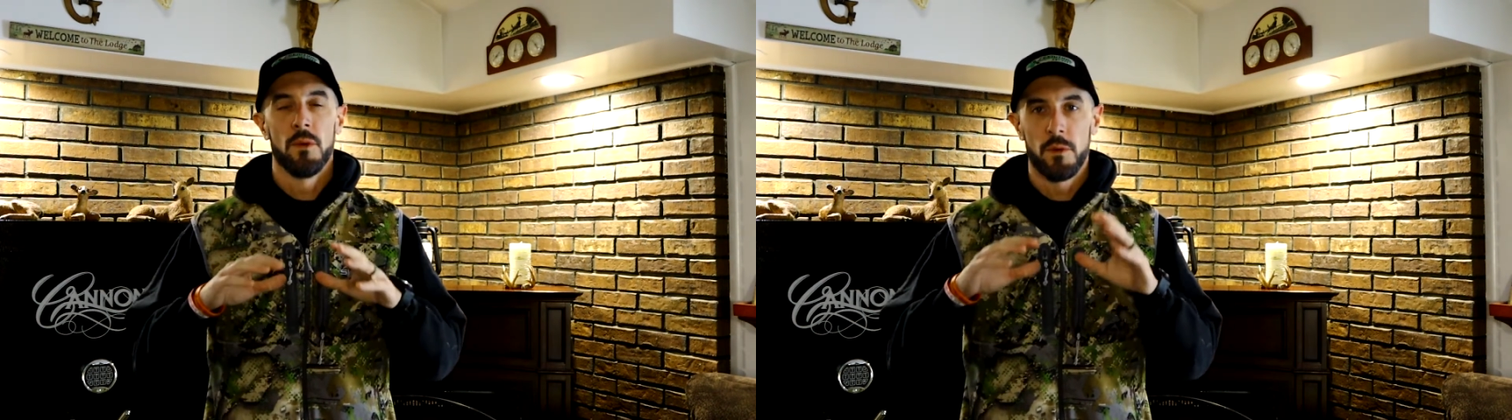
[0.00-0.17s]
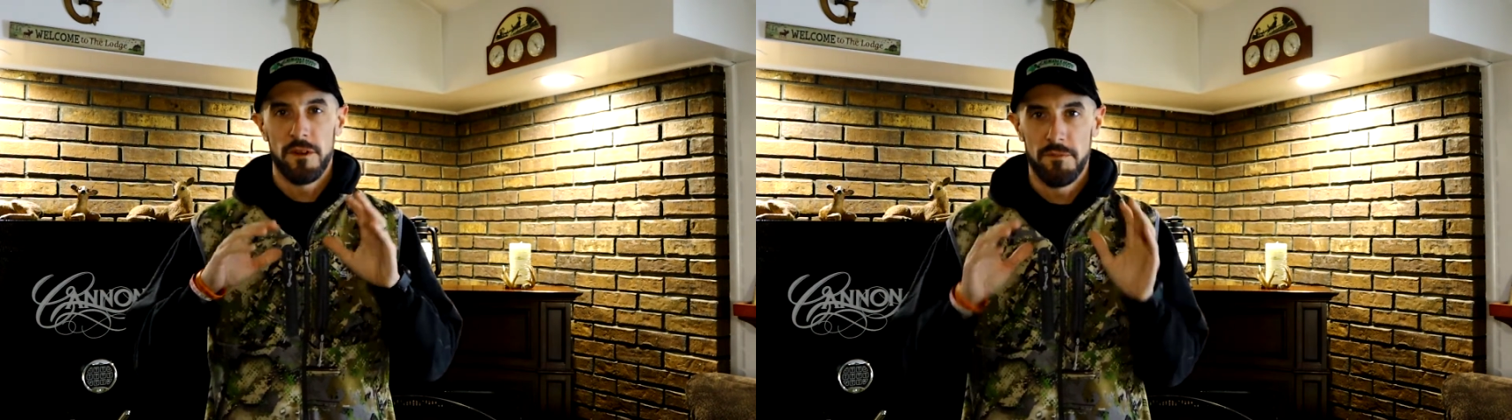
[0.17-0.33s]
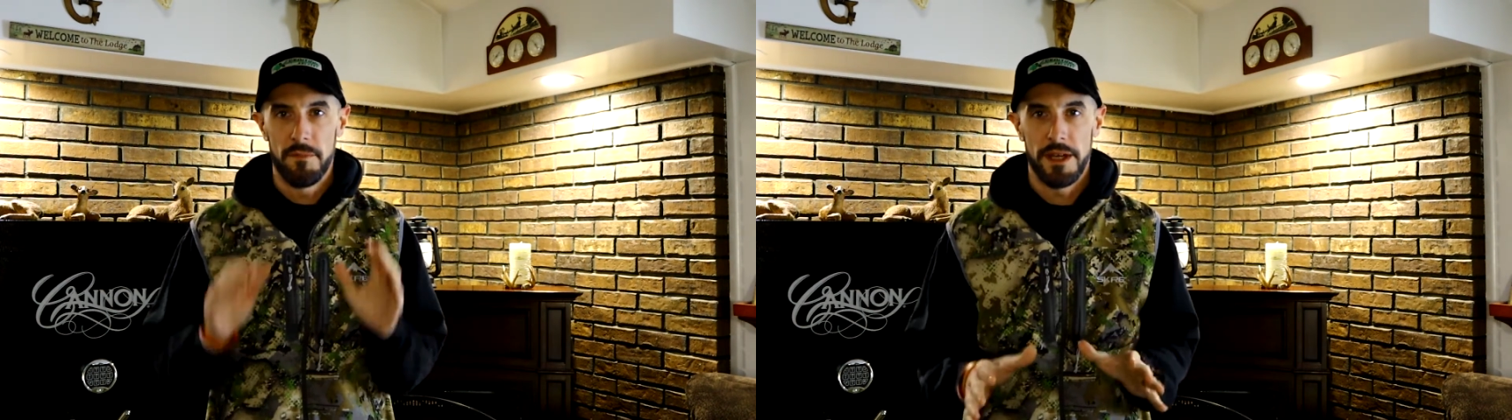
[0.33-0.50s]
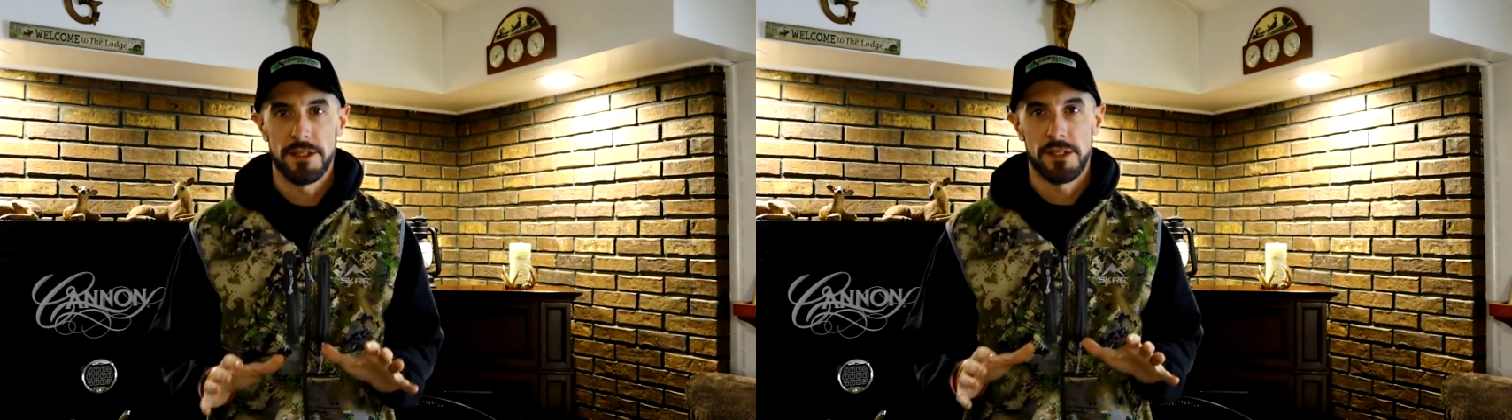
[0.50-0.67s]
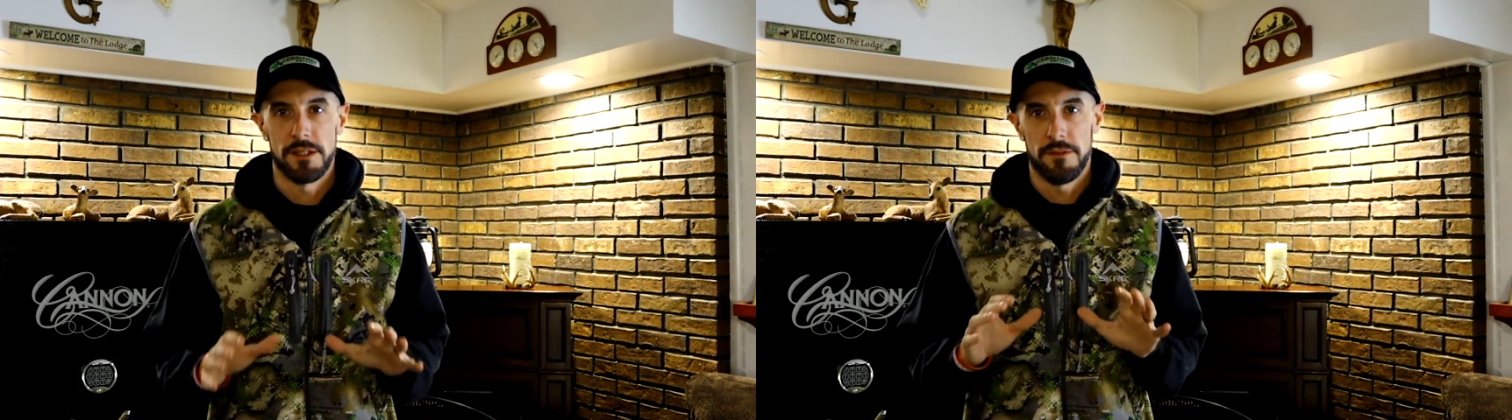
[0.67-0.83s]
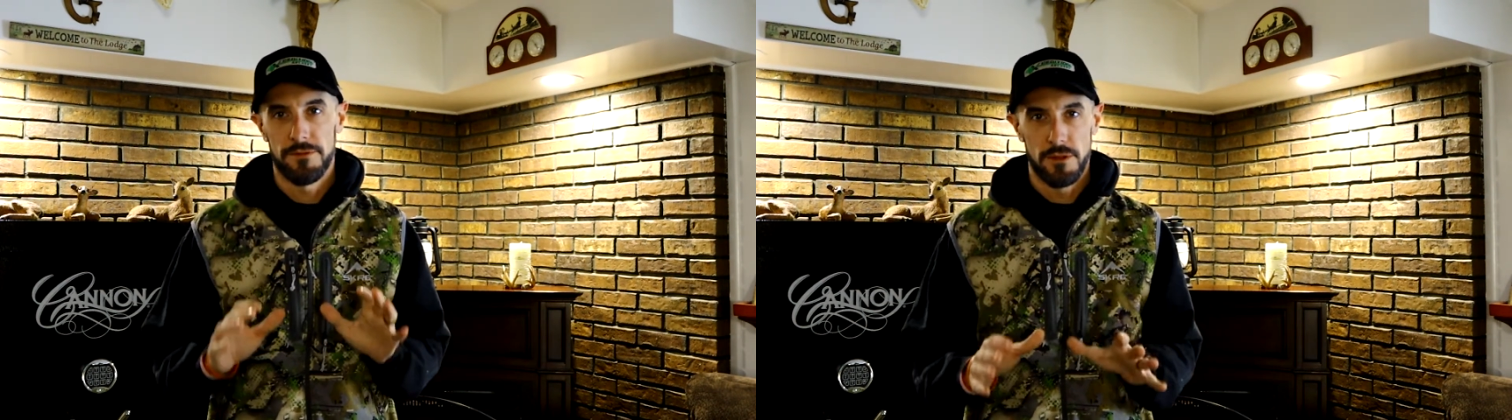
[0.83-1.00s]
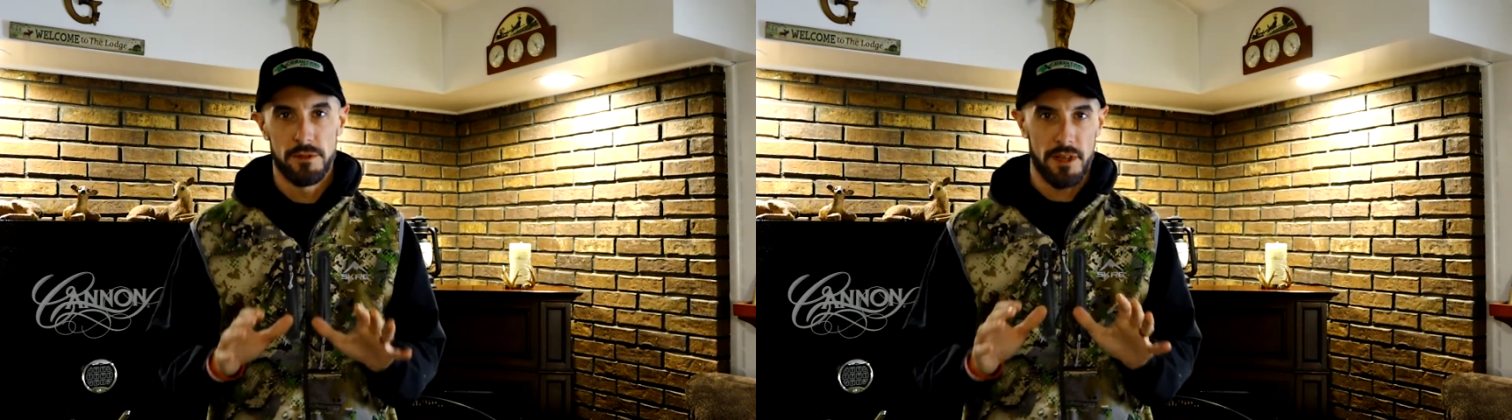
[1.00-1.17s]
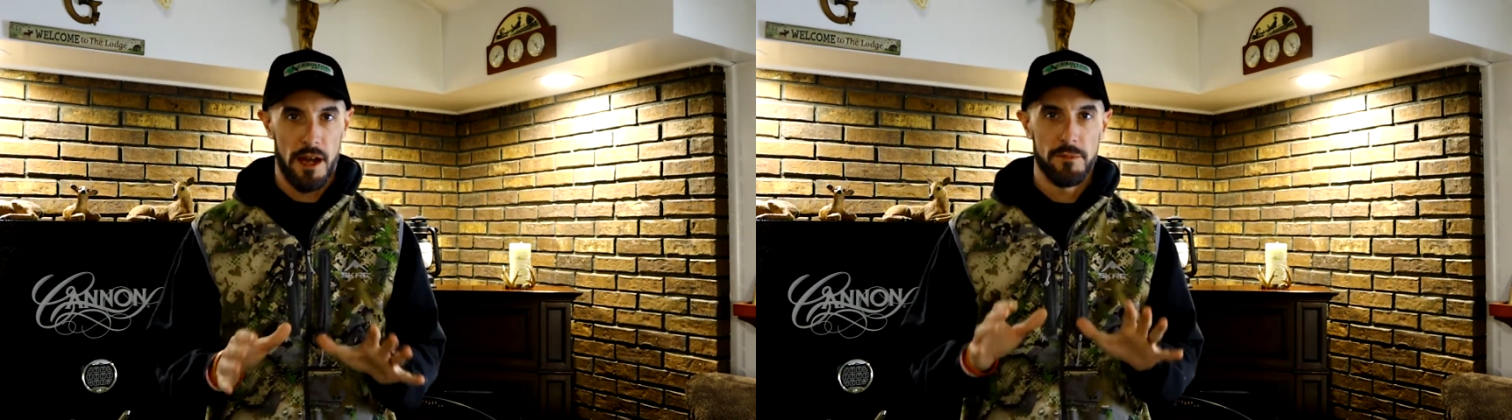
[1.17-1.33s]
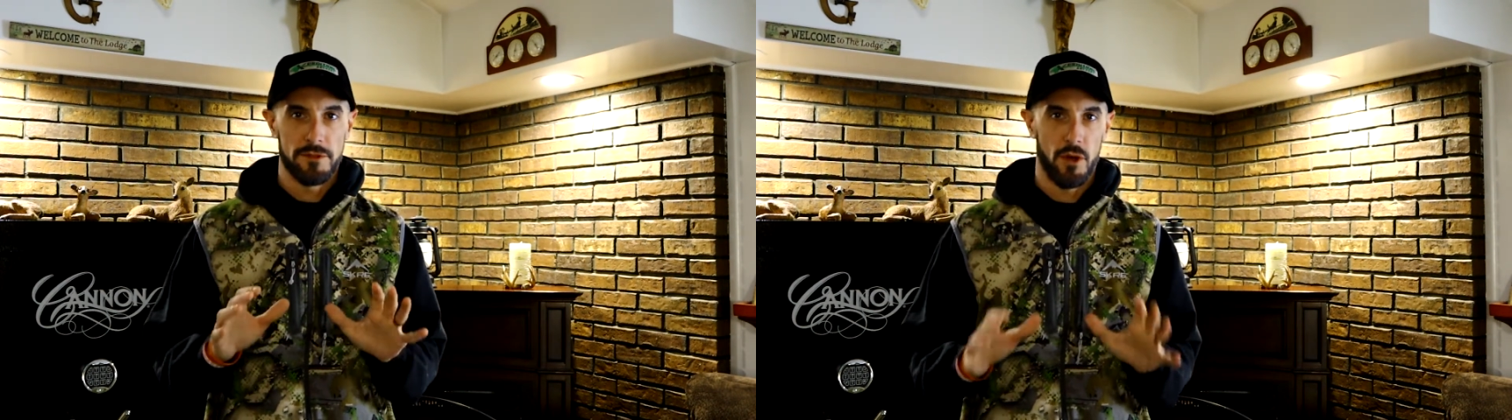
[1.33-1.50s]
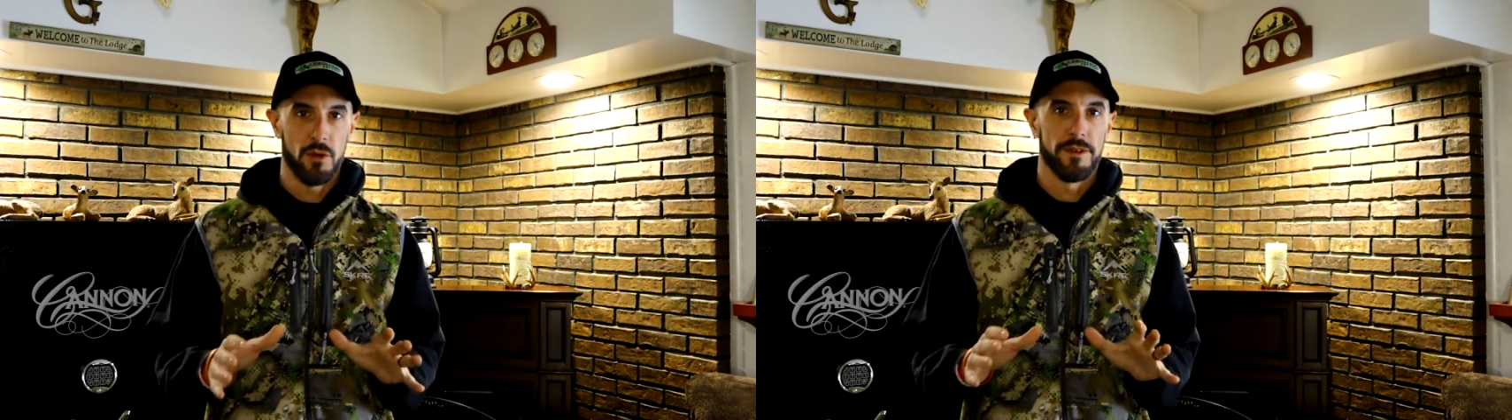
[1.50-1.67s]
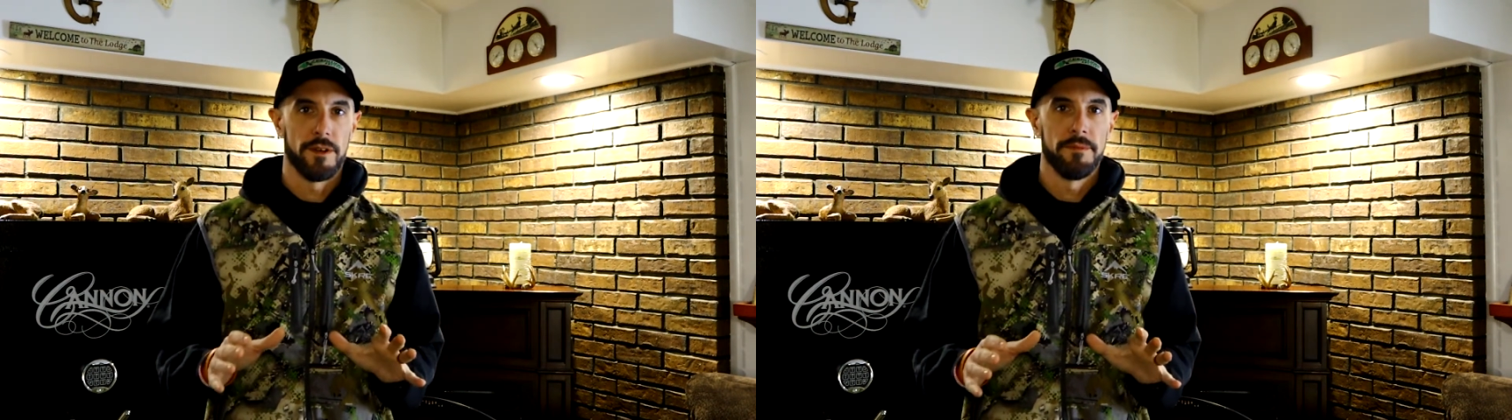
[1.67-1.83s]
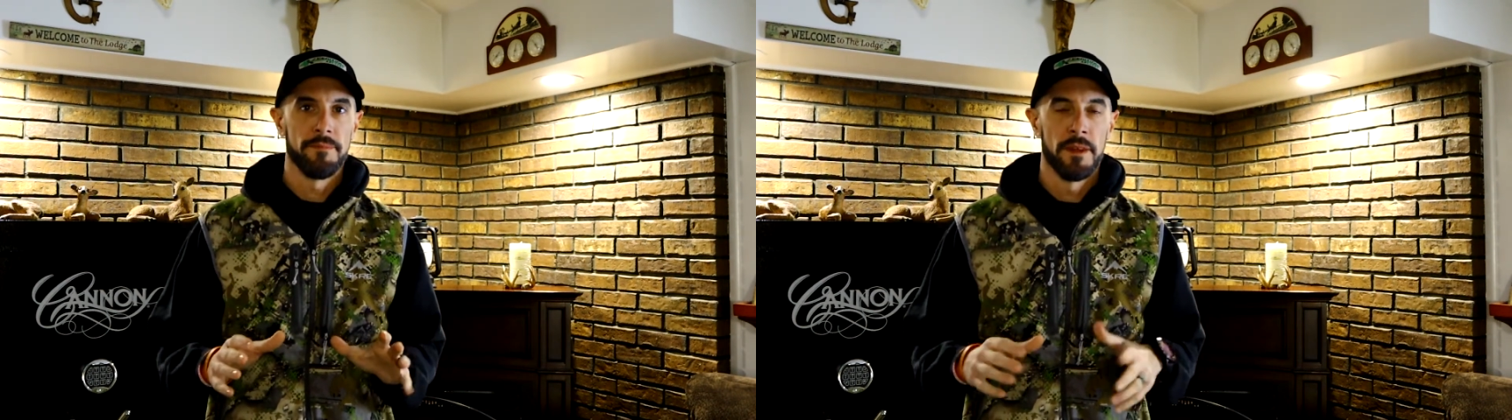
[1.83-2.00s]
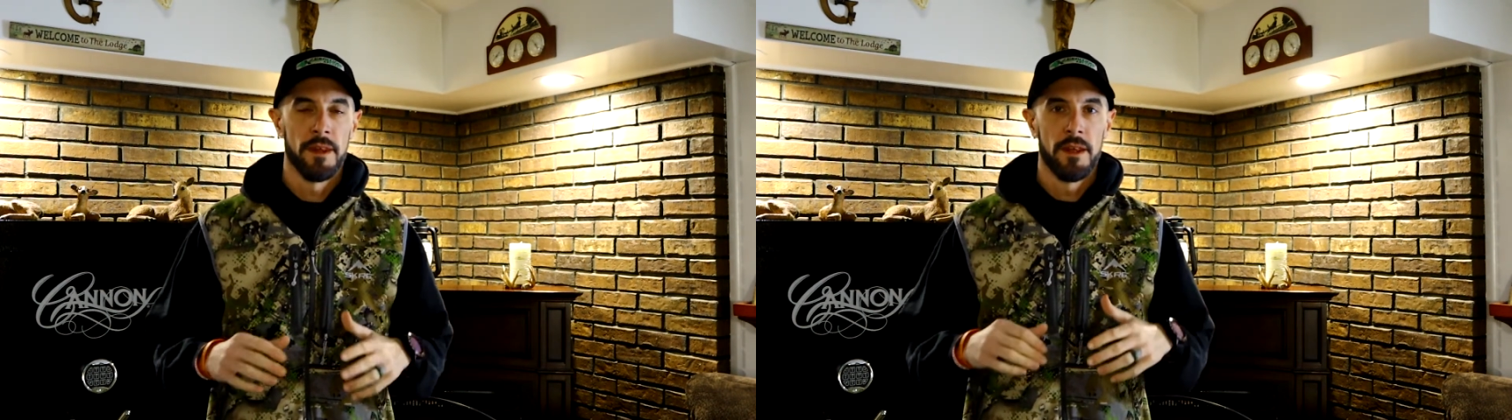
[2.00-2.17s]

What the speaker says: we've mentioned a few times over.